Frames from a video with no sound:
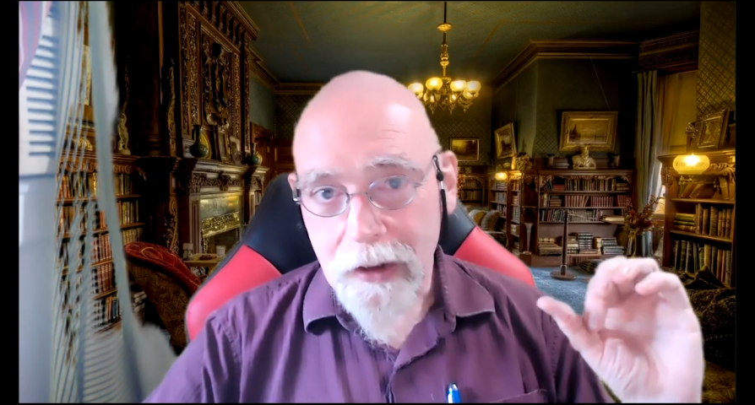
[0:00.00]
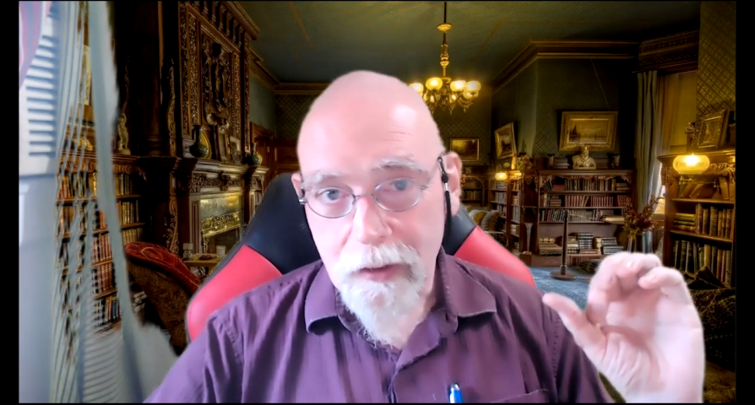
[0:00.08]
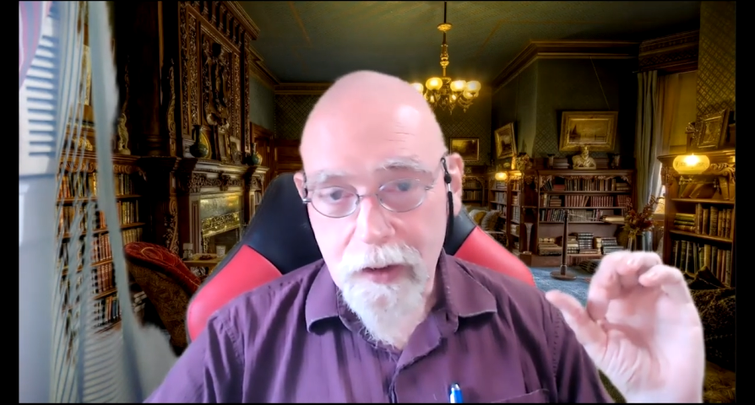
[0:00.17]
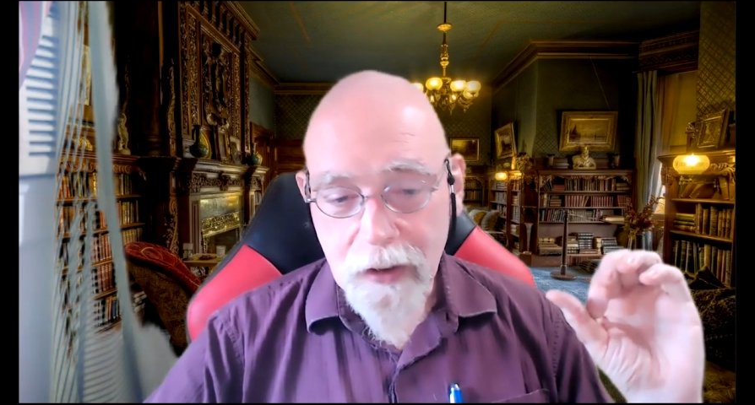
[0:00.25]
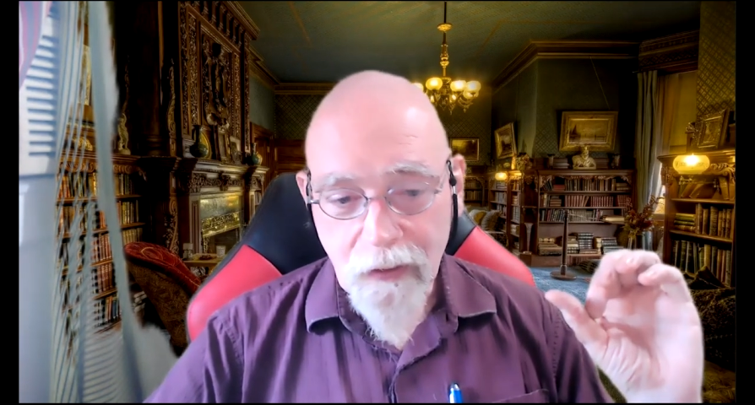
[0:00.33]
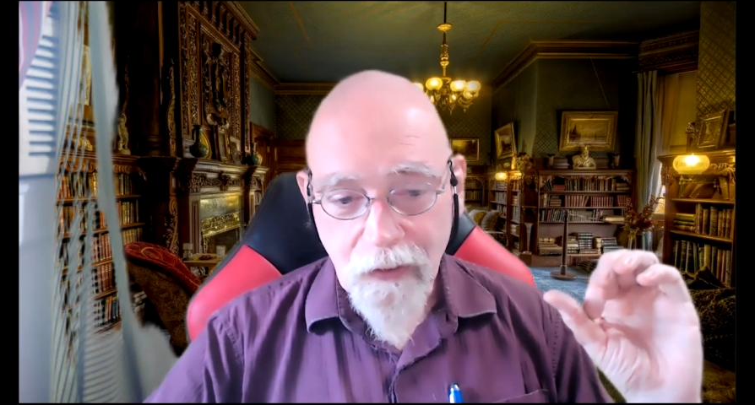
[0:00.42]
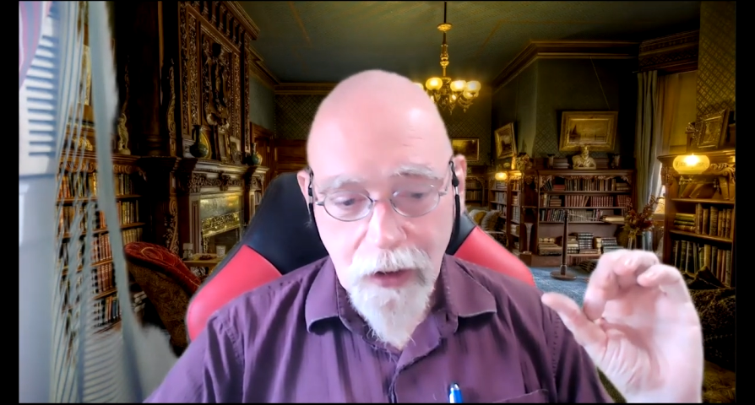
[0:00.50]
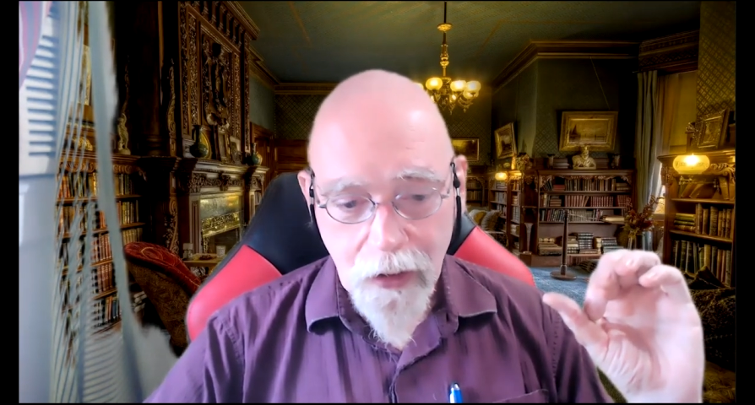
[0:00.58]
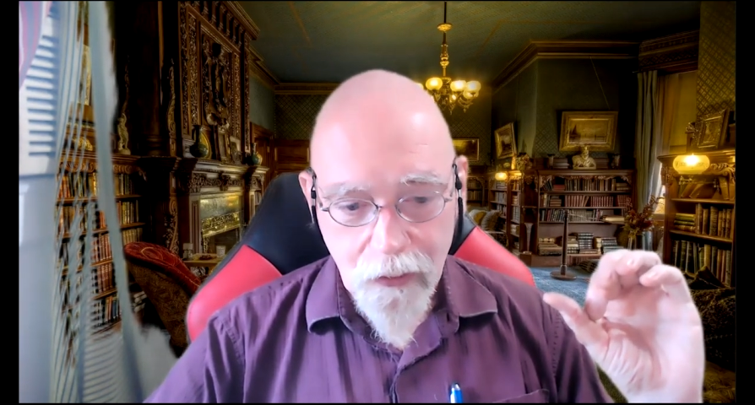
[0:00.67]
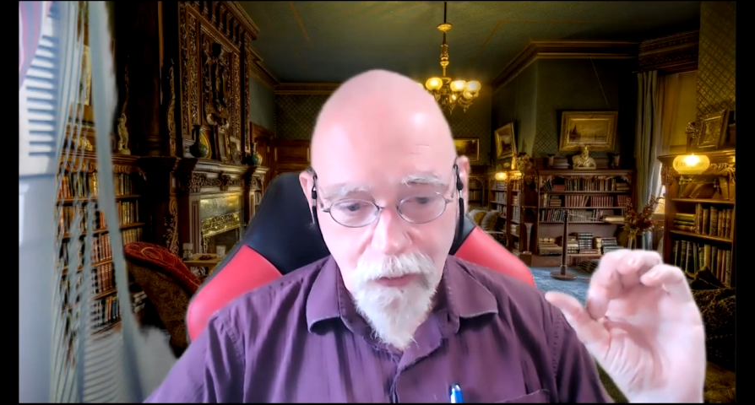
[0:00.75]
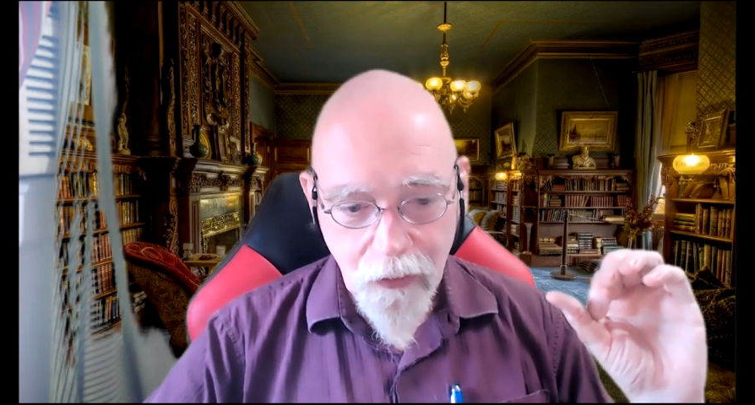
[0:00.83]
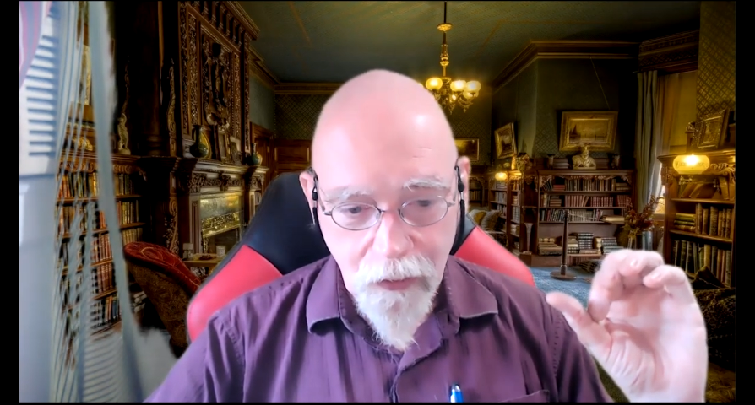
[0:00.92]
in the next
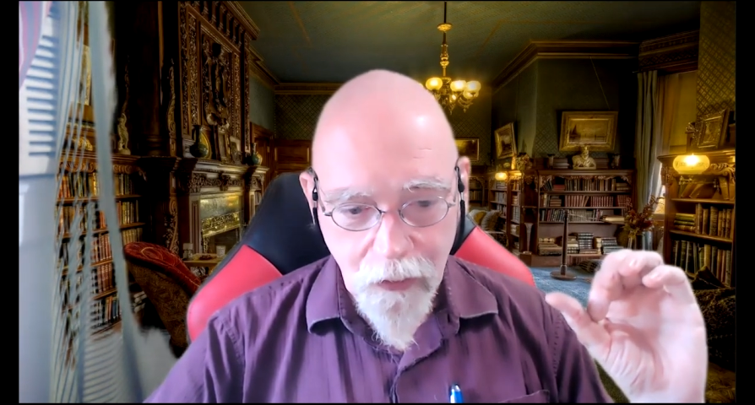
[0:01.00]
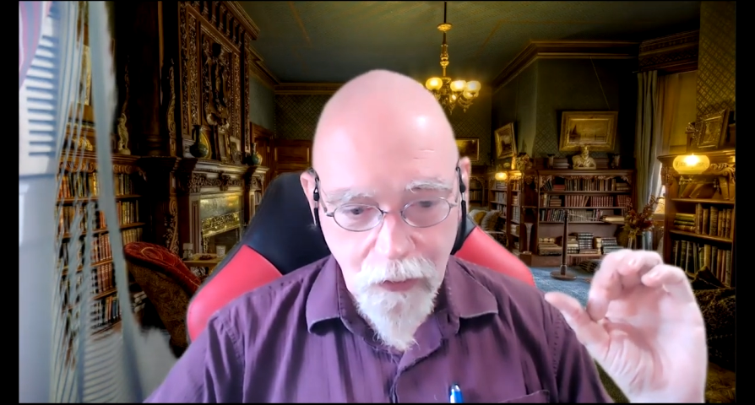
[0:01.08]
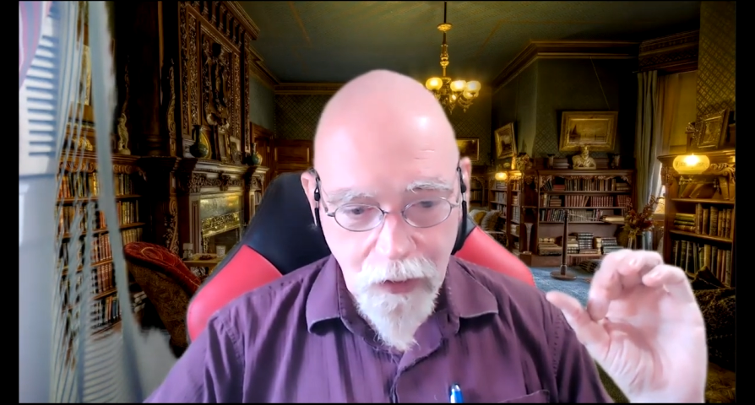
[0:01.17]
year or two.